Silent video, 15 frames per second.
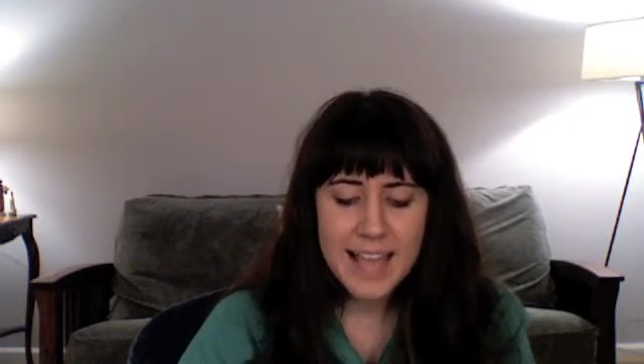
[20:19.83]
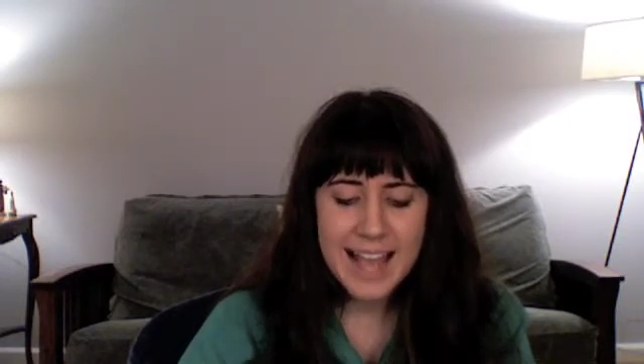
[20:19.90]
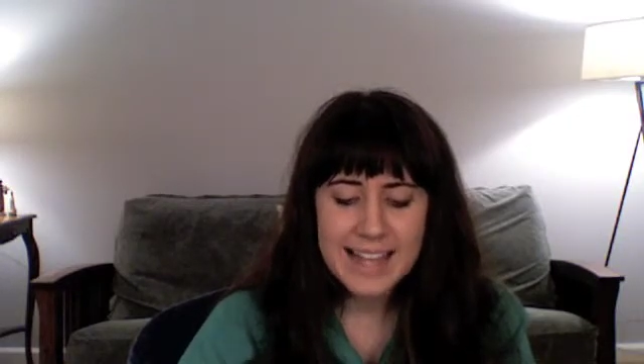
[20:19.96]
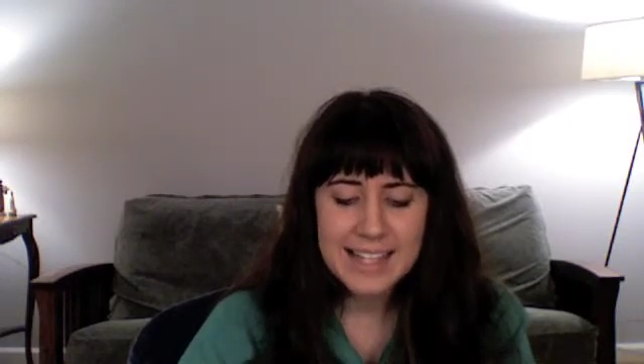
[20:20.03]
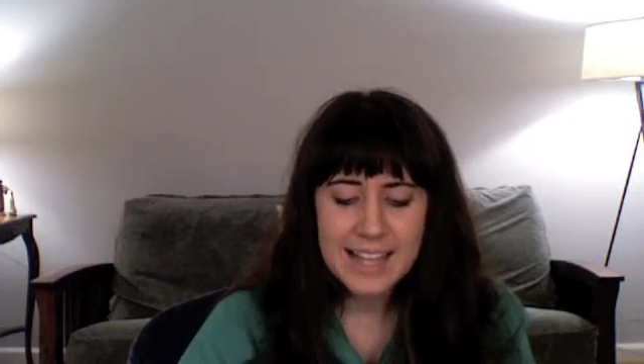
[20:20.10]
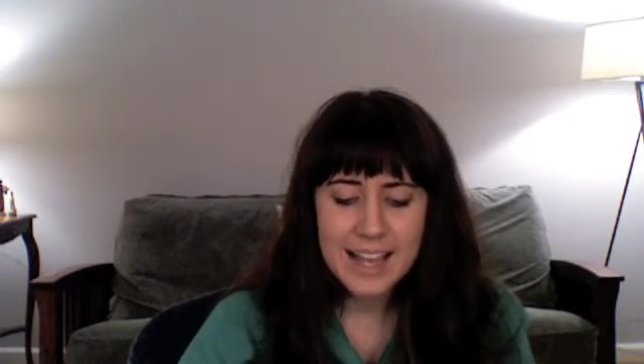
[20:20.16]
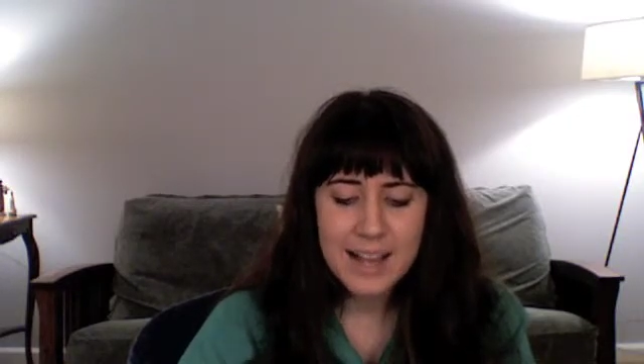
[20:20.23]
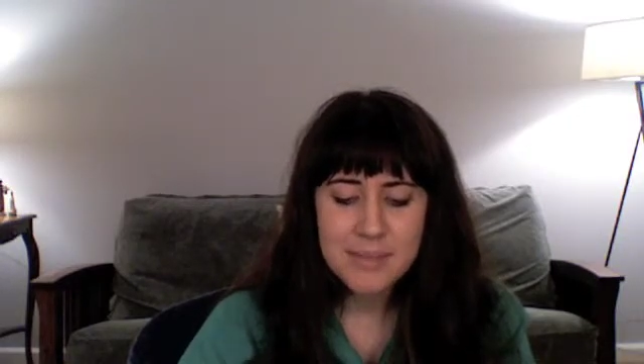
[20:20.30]
at
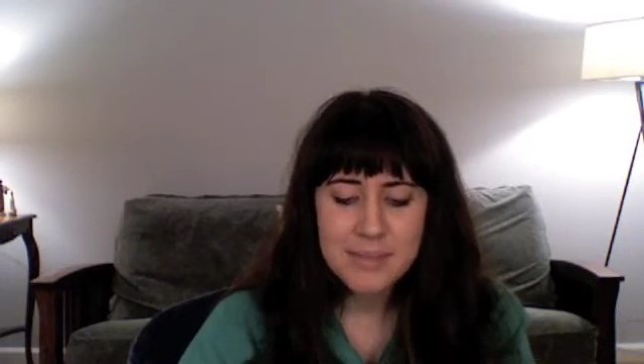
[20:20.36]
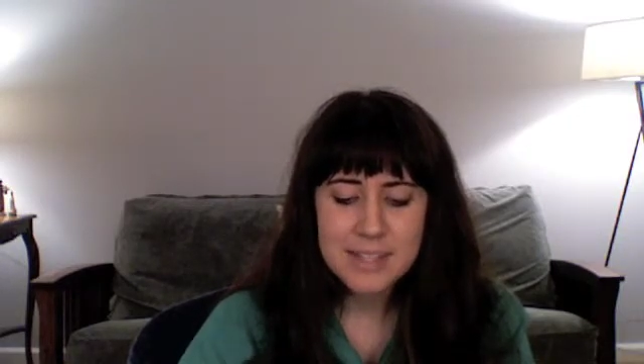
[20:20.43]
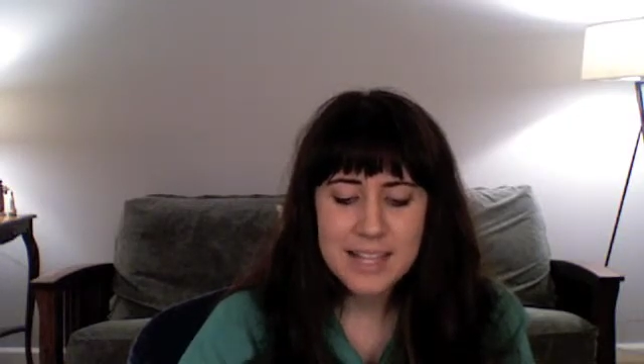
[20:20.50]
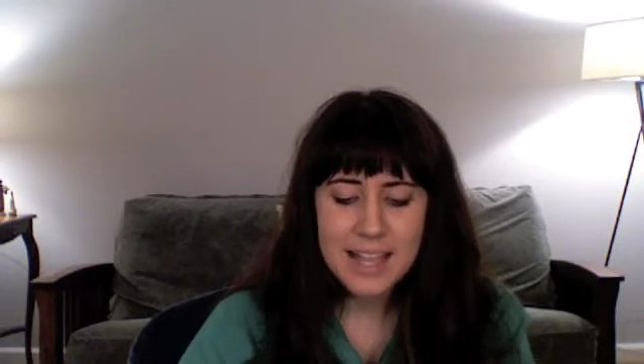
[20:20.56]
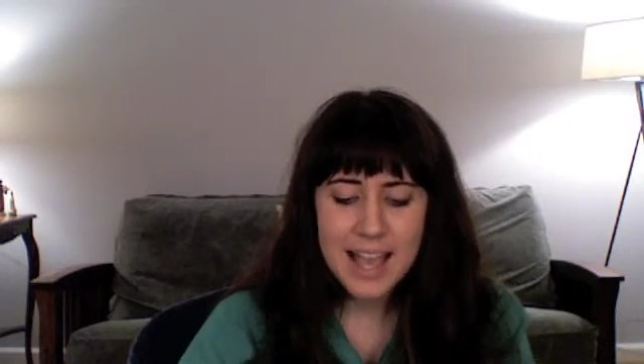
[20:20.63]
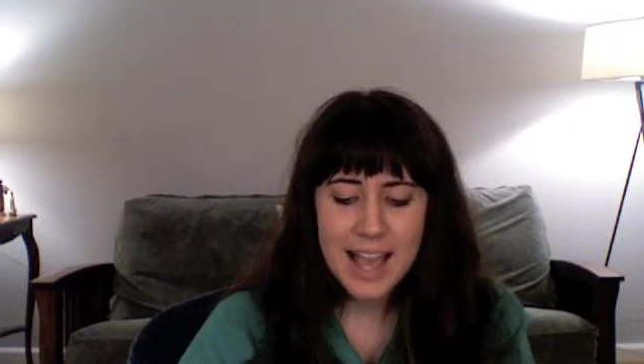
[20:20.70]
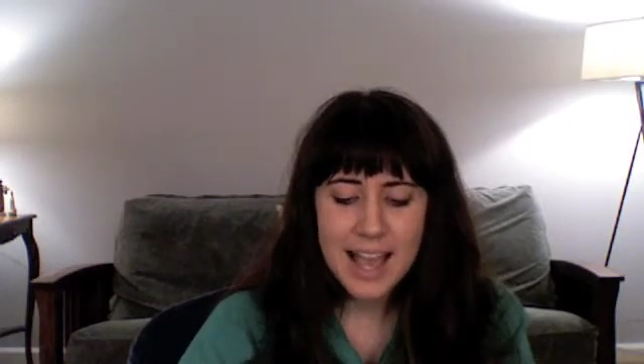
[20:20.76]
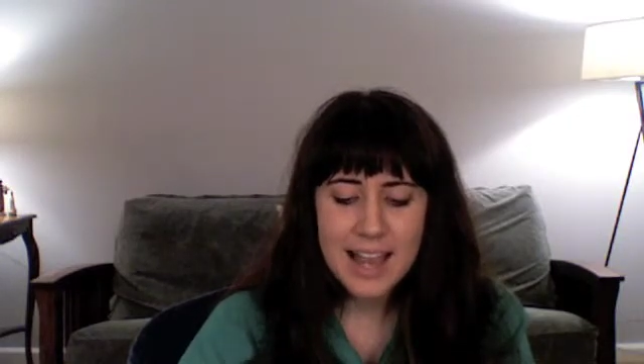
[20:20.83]
times they
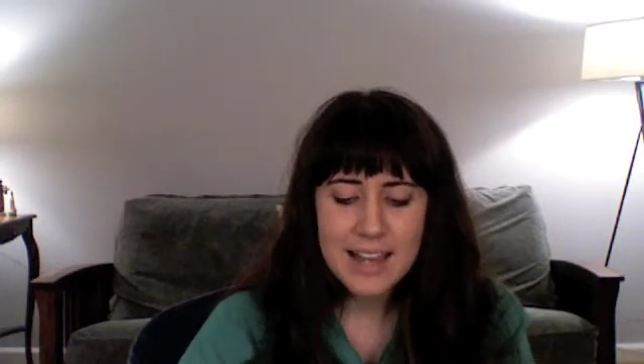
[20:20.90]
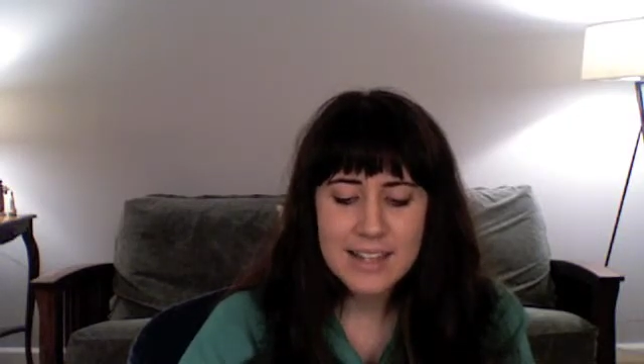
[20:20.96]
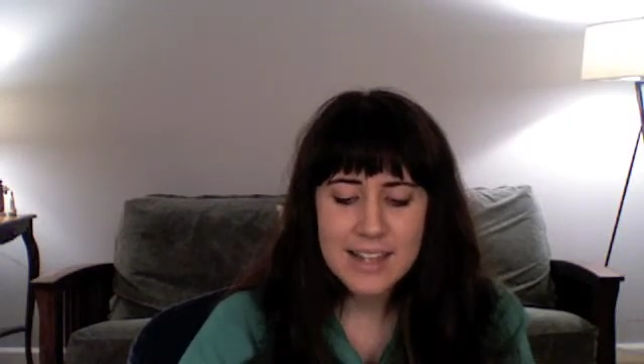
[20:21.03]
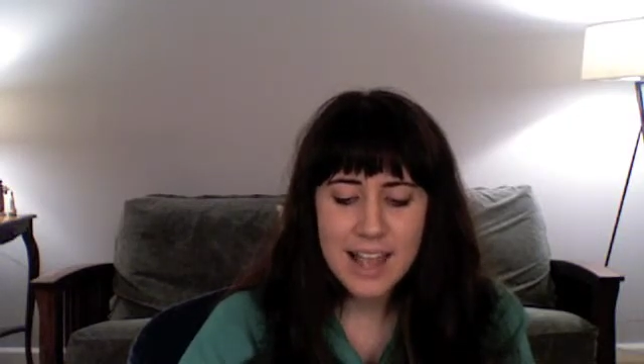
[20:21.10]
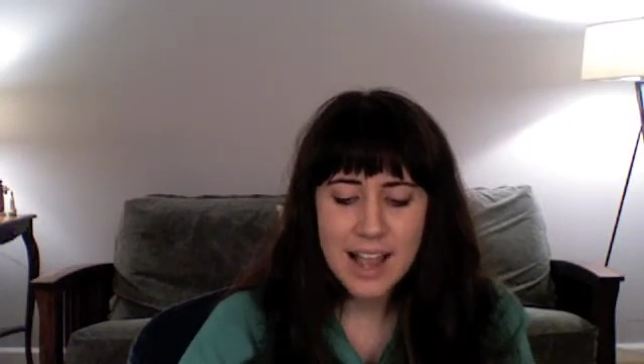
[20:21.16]
had